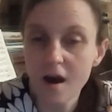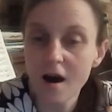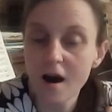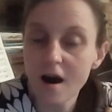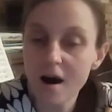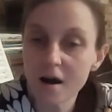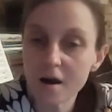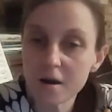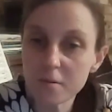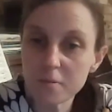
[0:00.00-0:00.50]

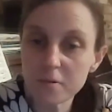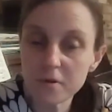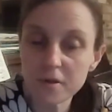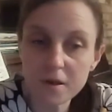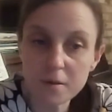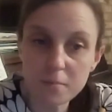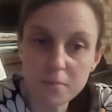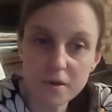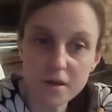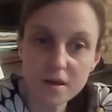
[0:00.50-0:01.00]
I
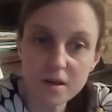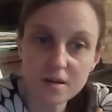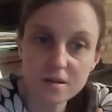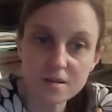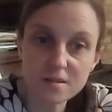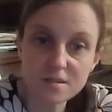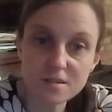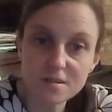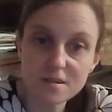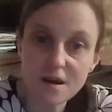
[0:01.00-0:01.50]
play
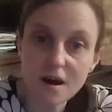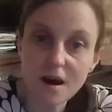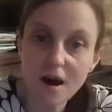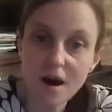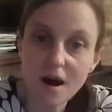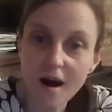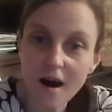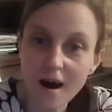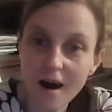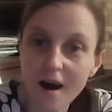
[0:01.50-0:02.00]
because
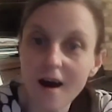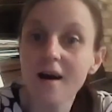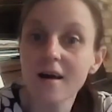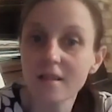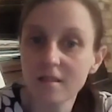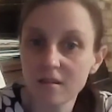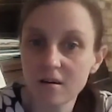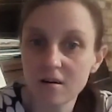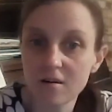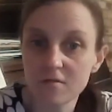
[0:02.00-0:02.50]
I
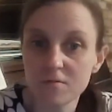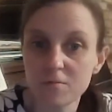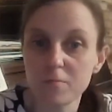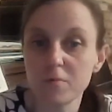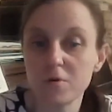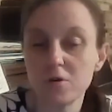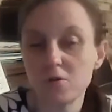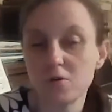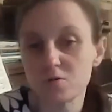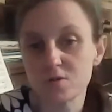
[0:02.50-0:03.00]
love
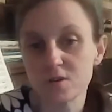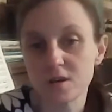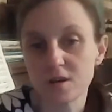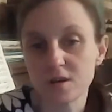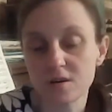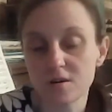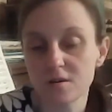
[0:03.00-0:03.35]
music.